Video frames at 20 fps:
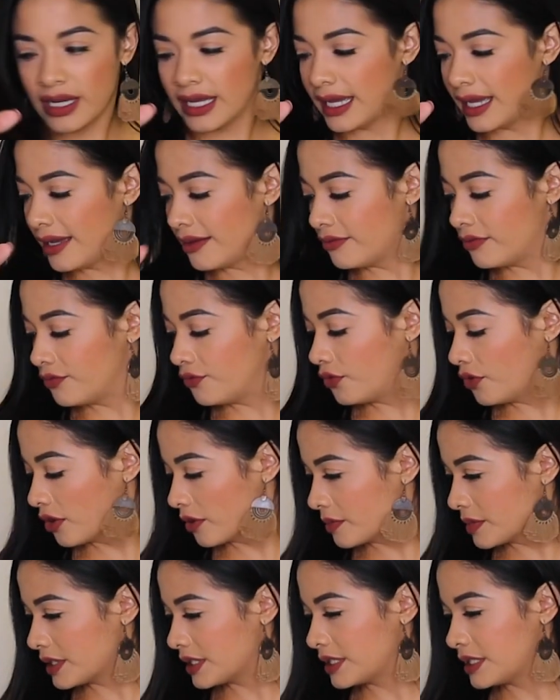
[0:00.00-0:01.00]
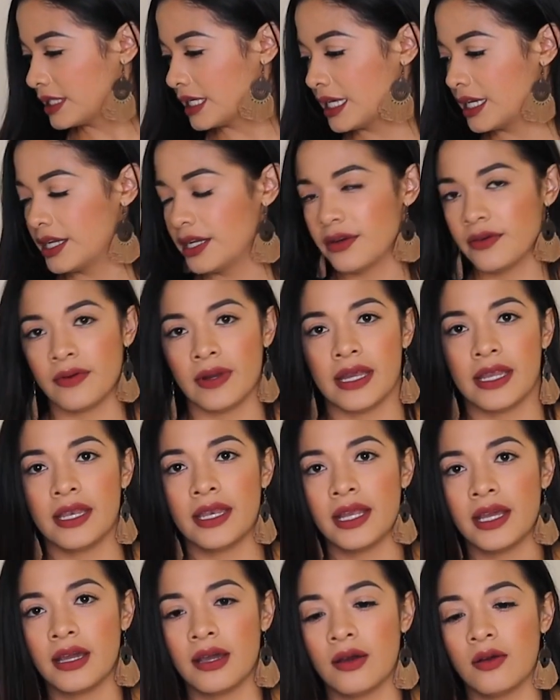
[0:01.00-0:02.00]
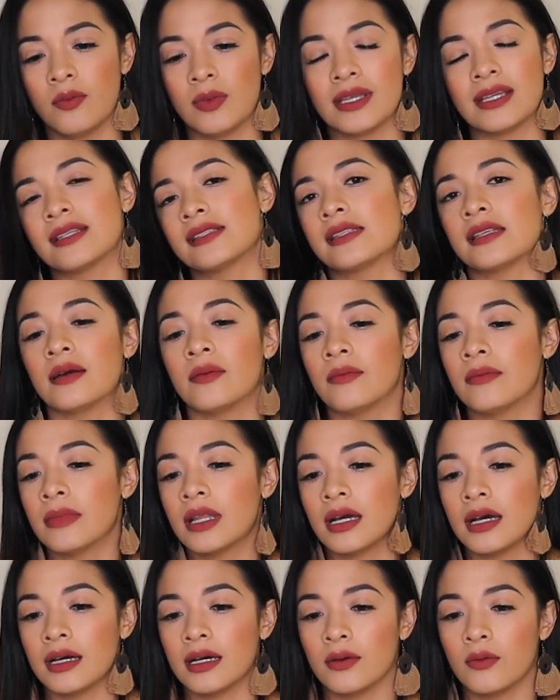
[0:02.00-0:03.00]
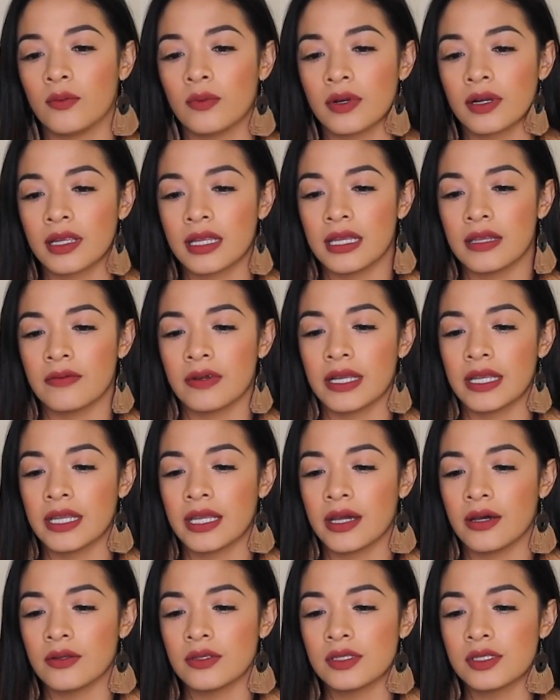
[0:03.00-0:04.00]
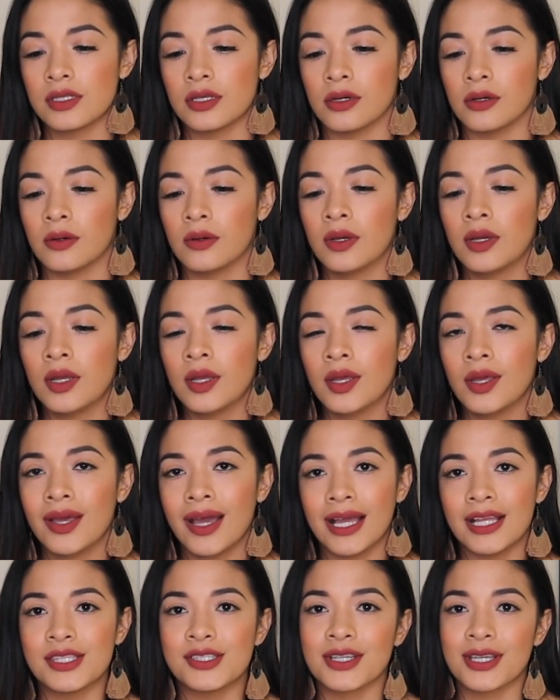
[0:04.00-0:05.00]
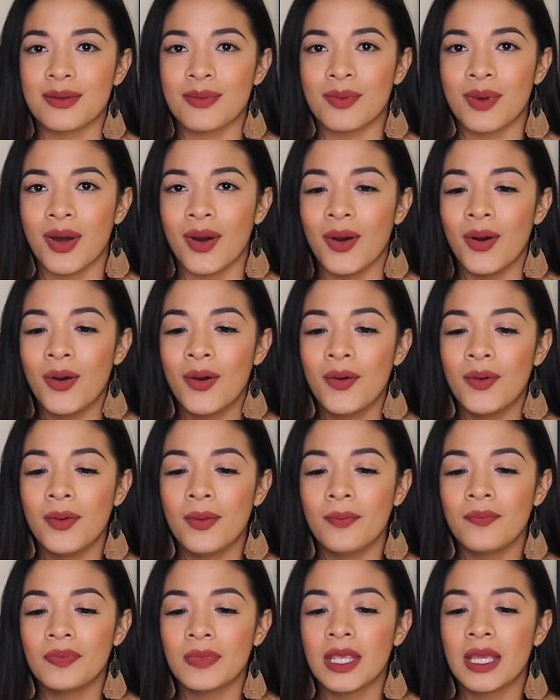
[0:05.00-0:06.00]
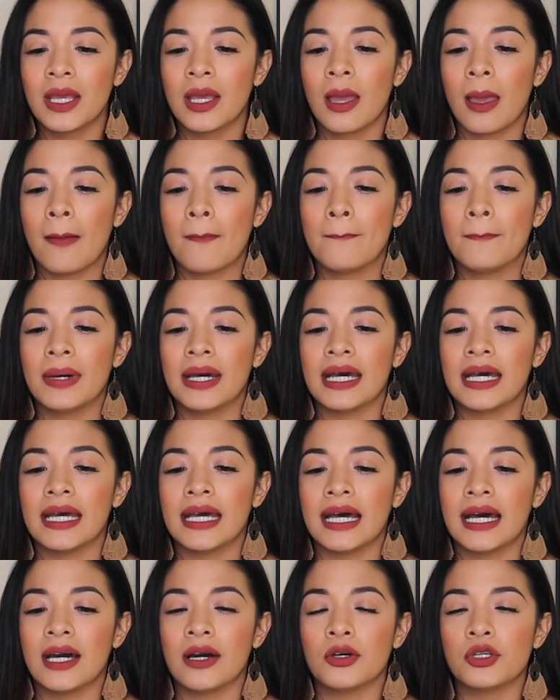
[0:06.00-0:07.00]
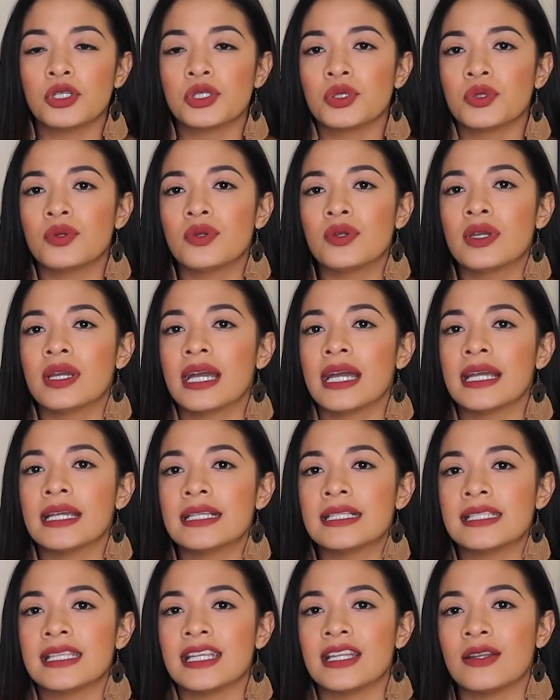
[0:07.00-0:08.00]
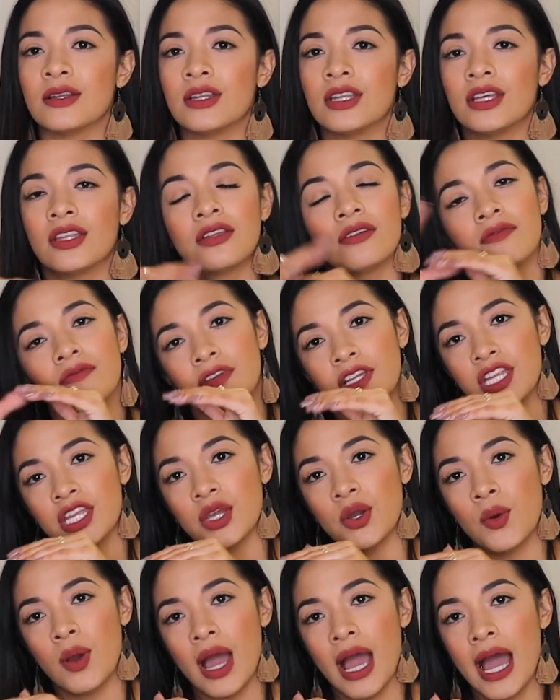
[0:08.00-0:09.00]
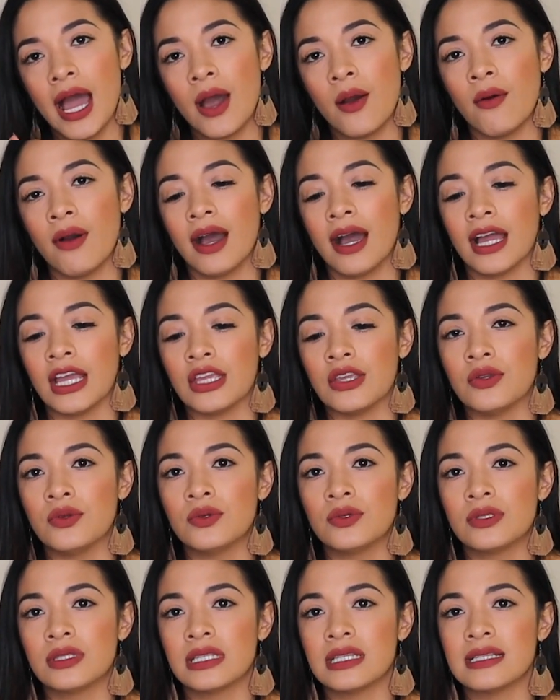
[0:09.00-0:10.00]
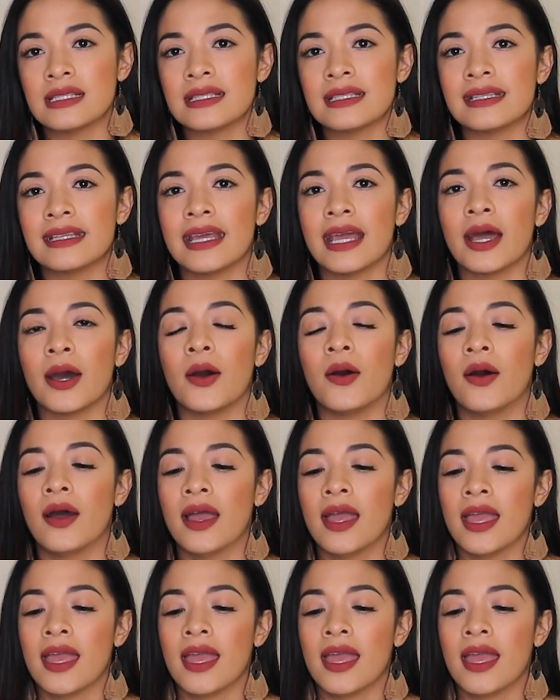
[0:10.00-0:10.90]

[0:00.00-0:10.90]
have forms here right now because I'm not working right now, so I took them all home. but I'll show you guys in another video how I use this nail